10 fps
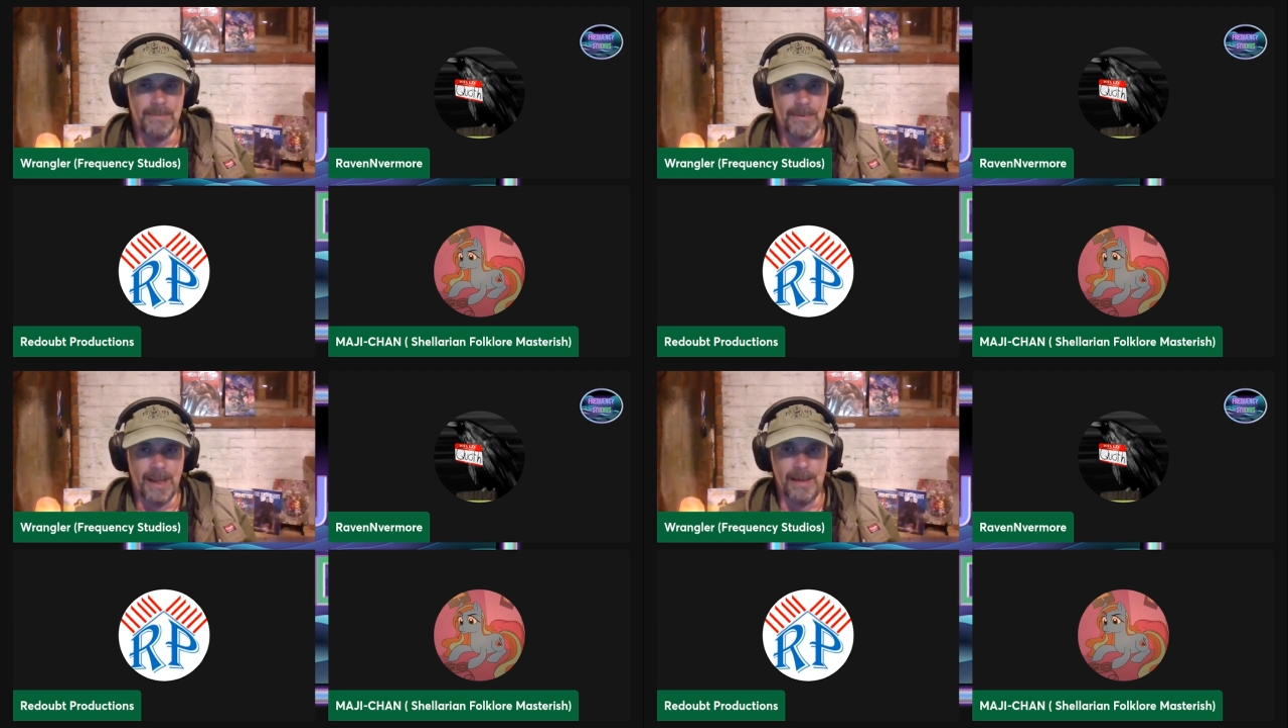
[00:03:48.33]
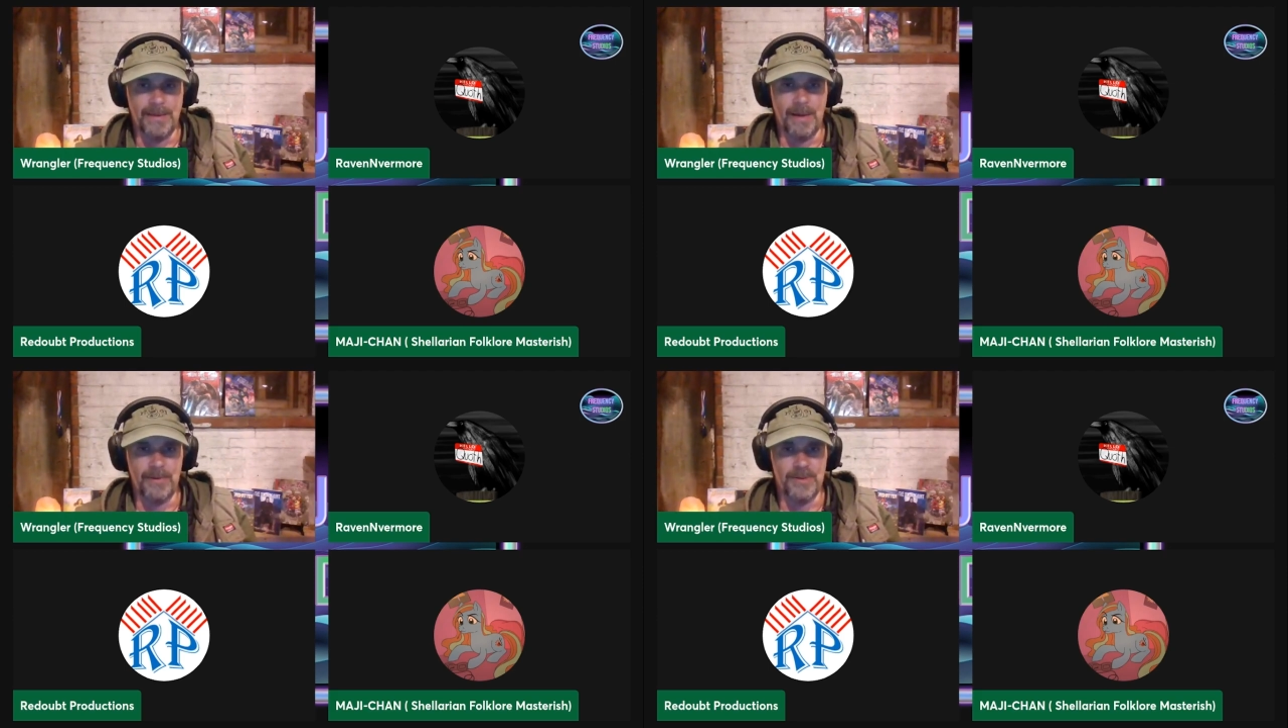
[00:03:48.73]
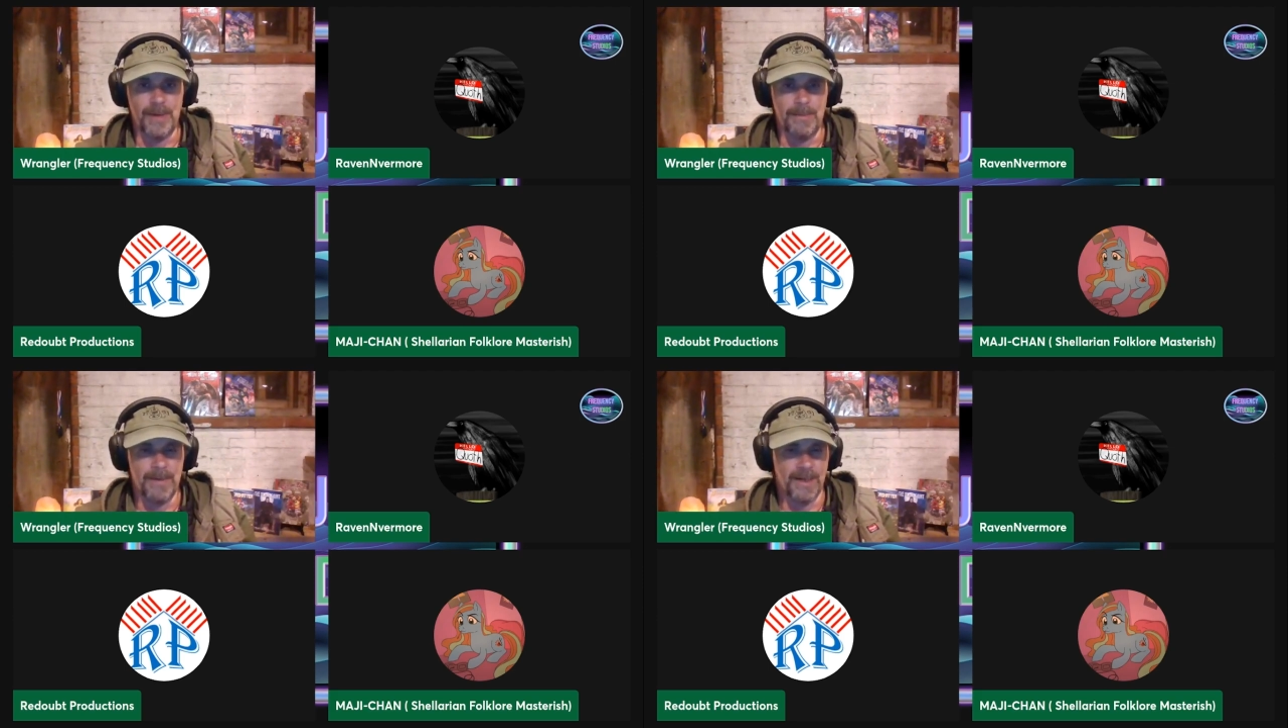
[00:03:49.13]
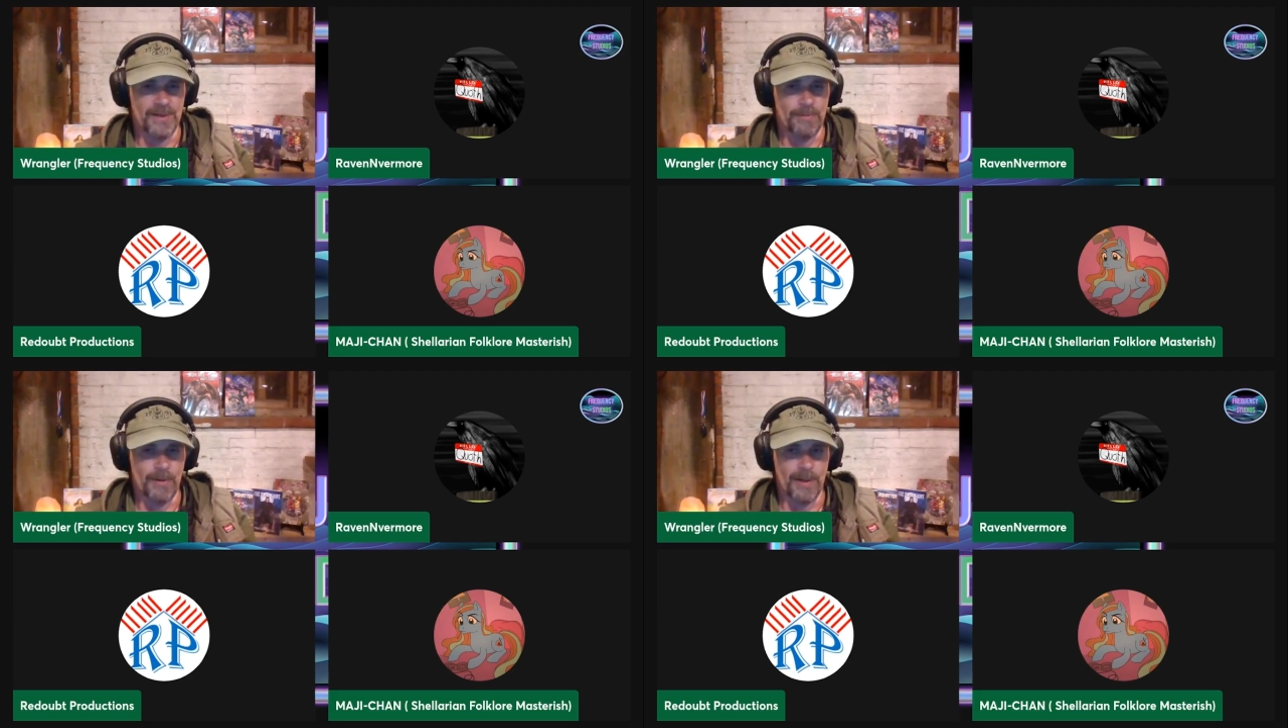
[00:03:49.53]
that was my
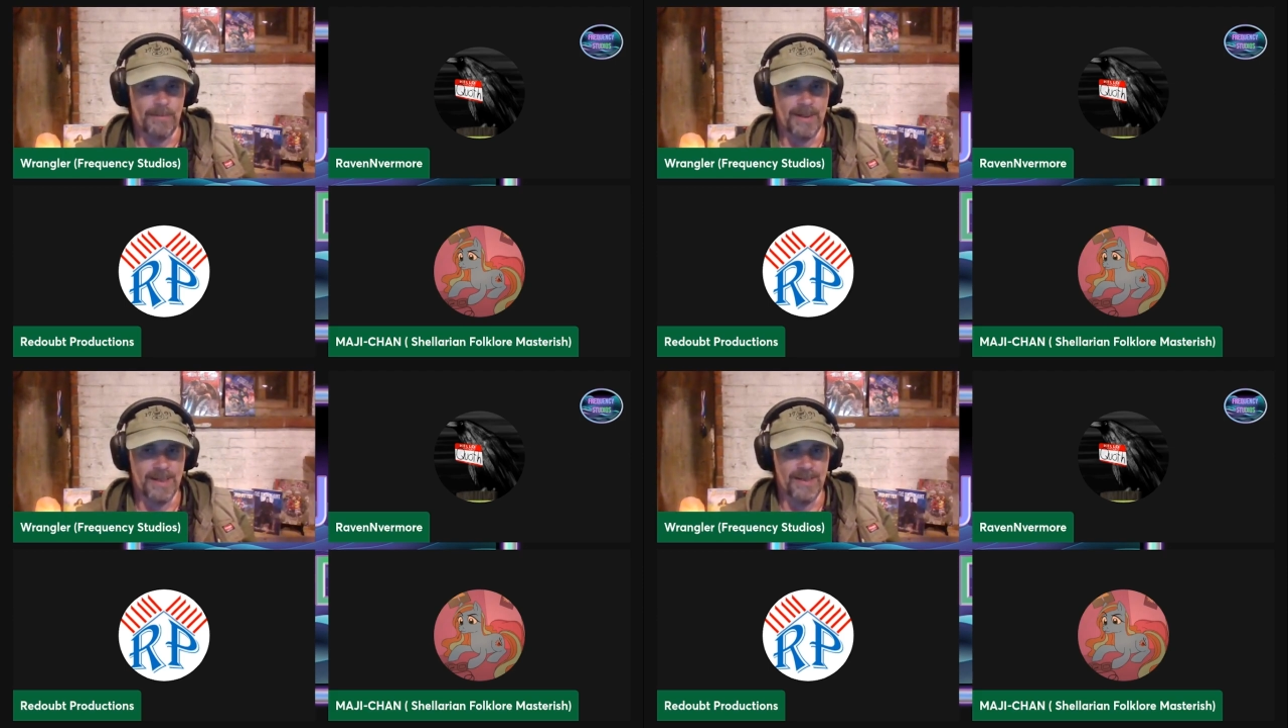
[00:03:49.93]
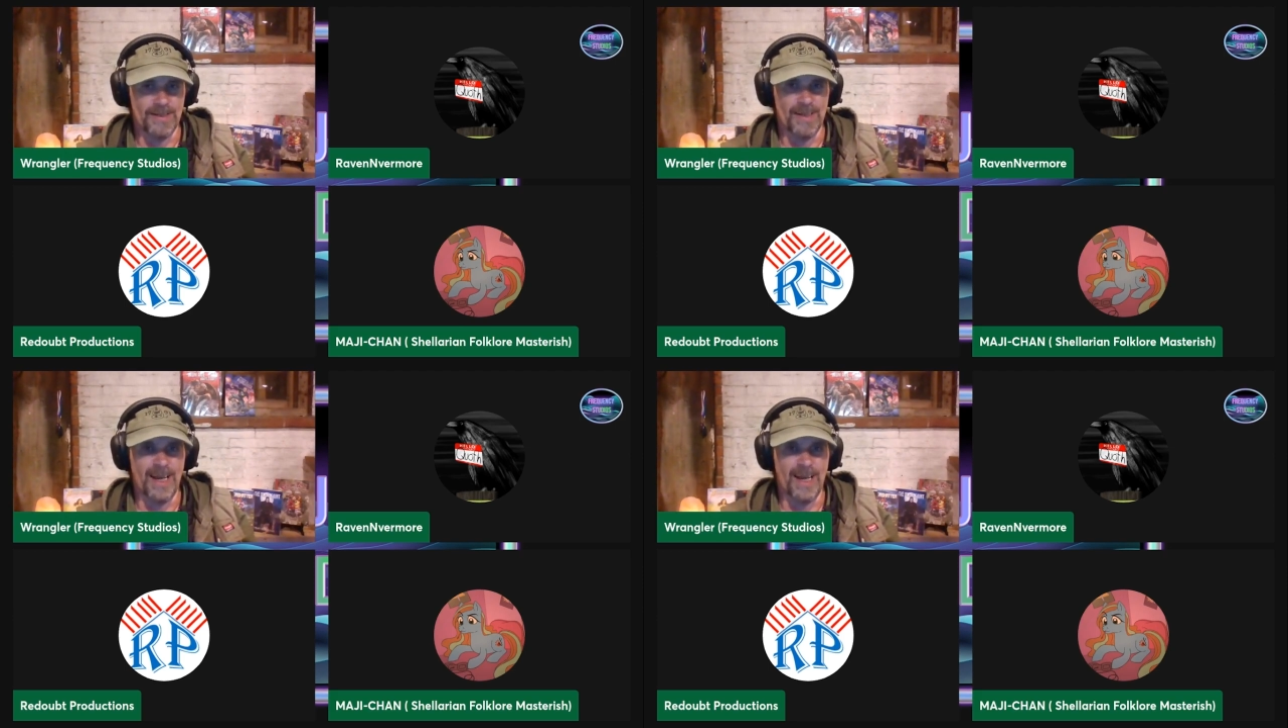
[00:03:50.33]
biggest worry because